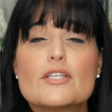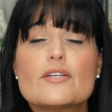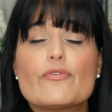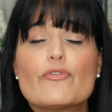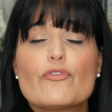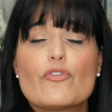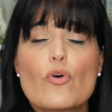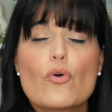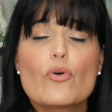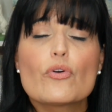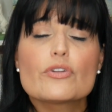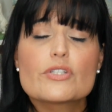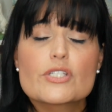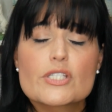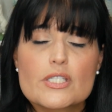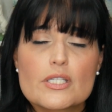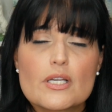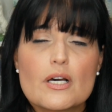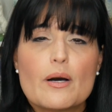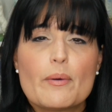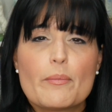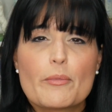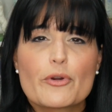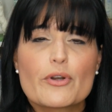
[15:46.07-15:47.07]
for
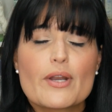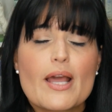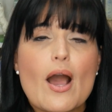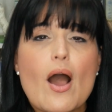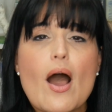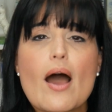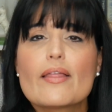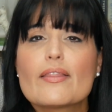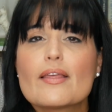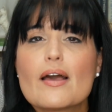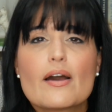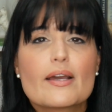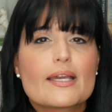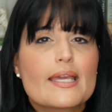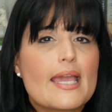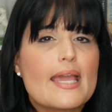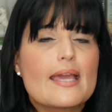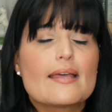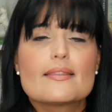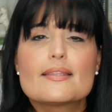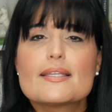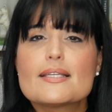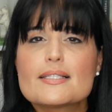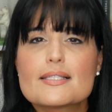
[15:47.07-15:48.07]
summer. Now
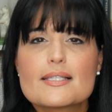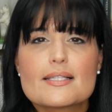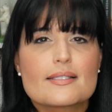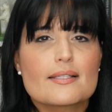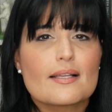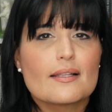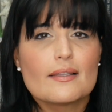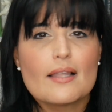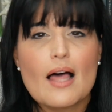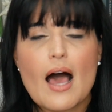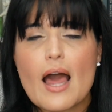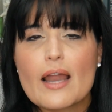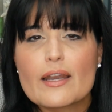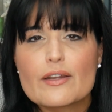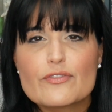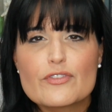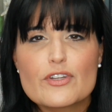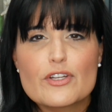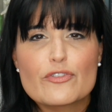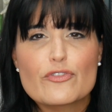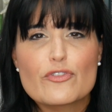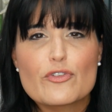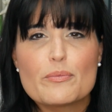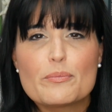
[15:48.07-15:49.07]
again, this is a lot of
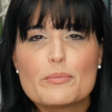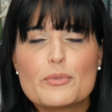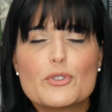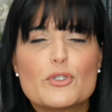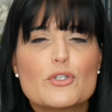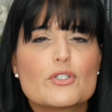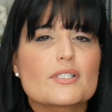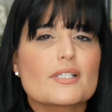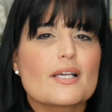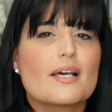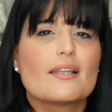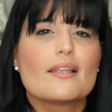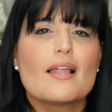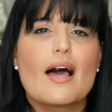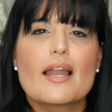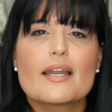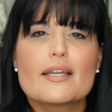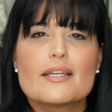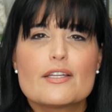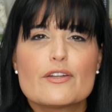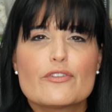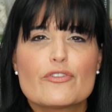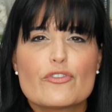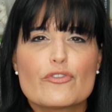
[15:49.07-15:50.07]
different books, a lot
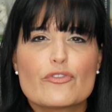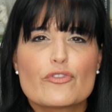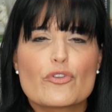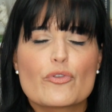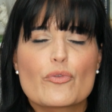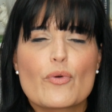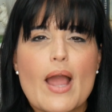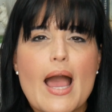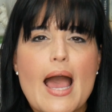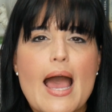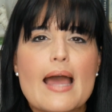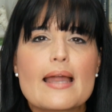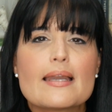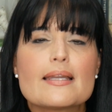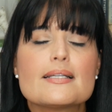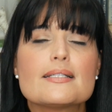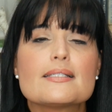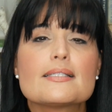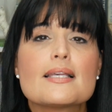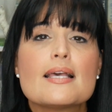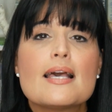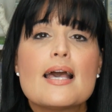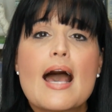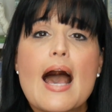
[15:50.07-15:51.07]
of different
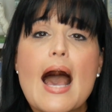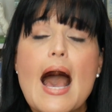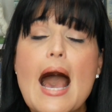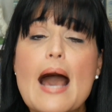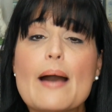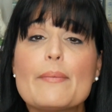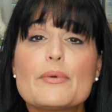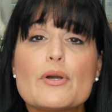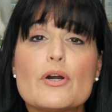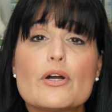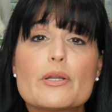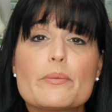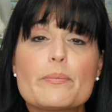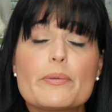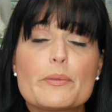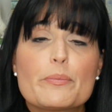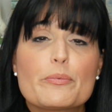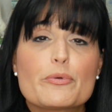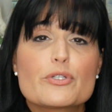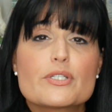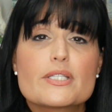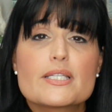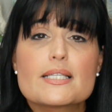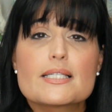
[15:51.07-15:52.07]
varieties. I'm going to be
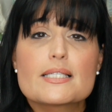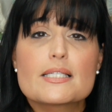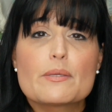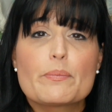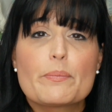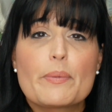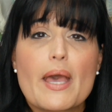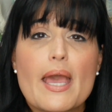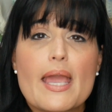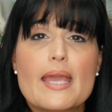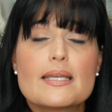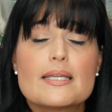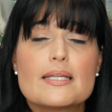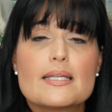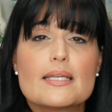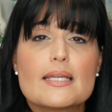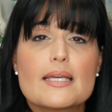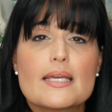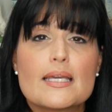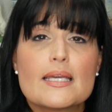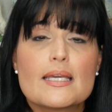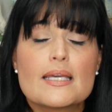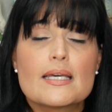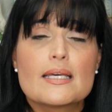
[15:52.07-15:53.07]
participating
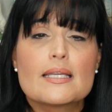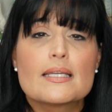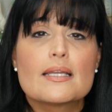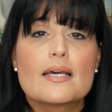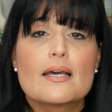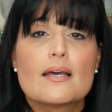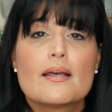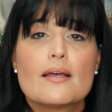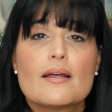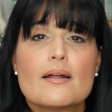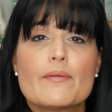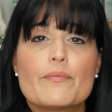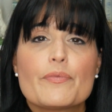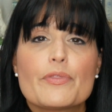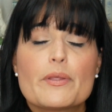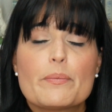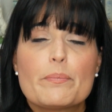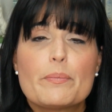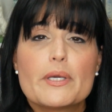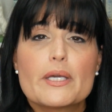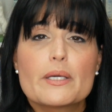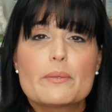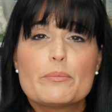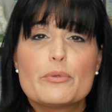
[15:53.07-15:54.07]
in the
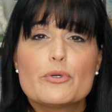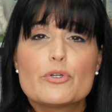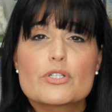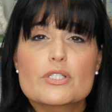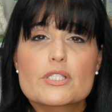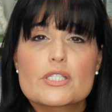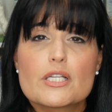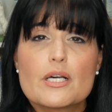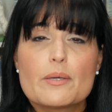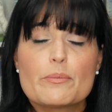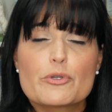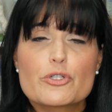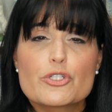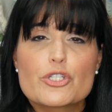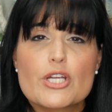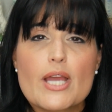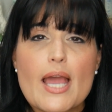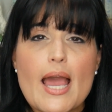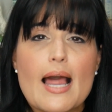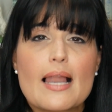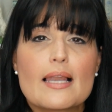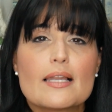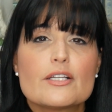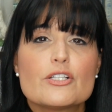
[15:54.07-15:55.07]
Big Book Summer
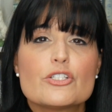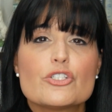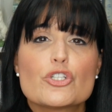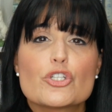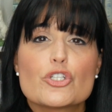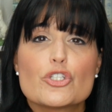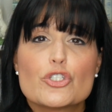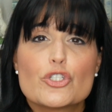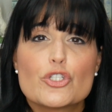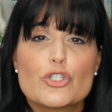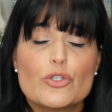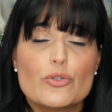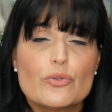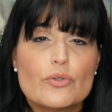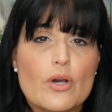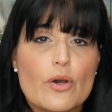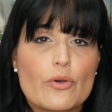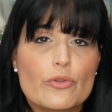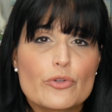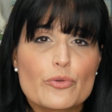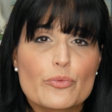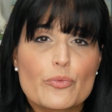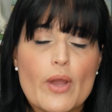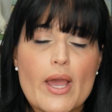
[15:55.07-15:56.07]
Challenge, June
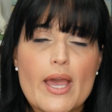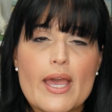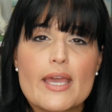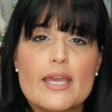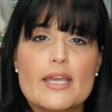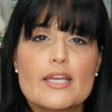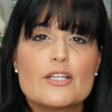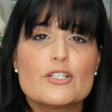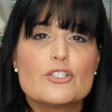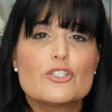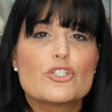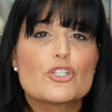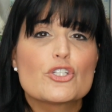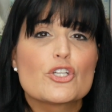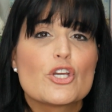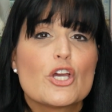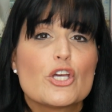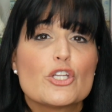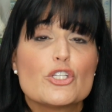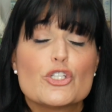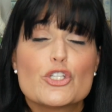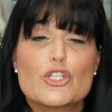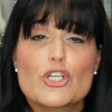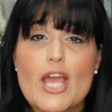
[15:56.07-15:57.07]
on the Range,
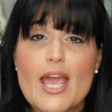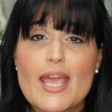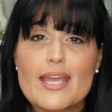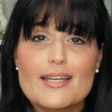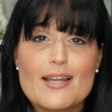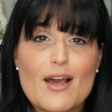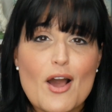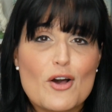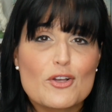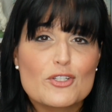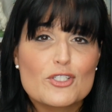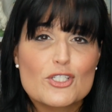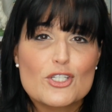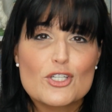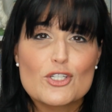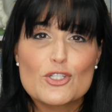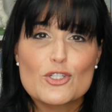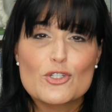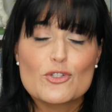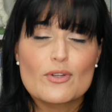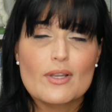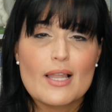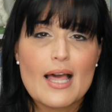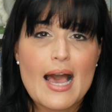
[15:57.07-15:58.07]
Jane Austen
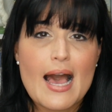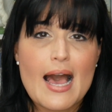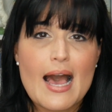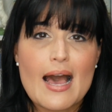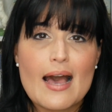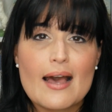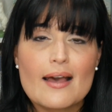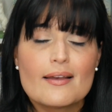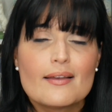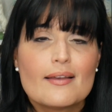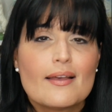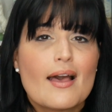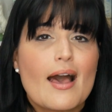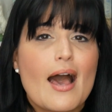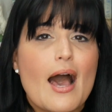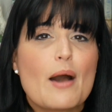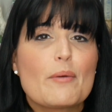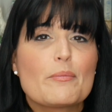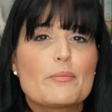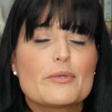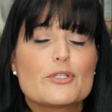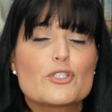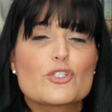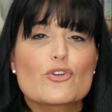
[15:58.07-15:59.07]
July. I'm
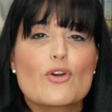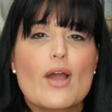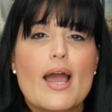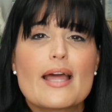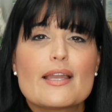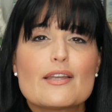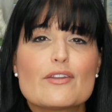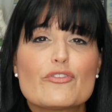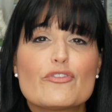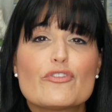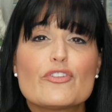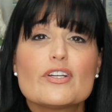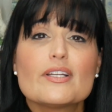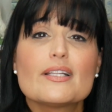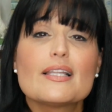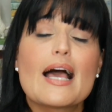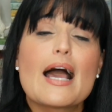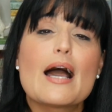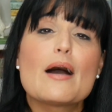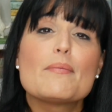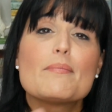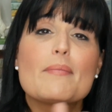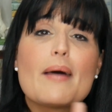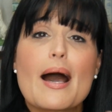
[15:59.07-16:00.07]
going to be trying to fill
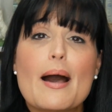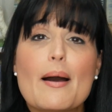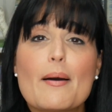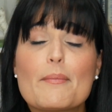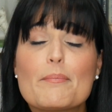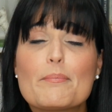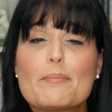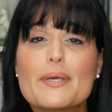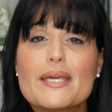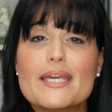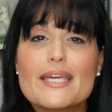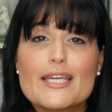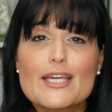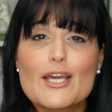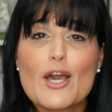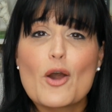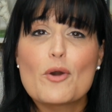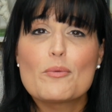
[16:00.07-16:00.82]
out my bingo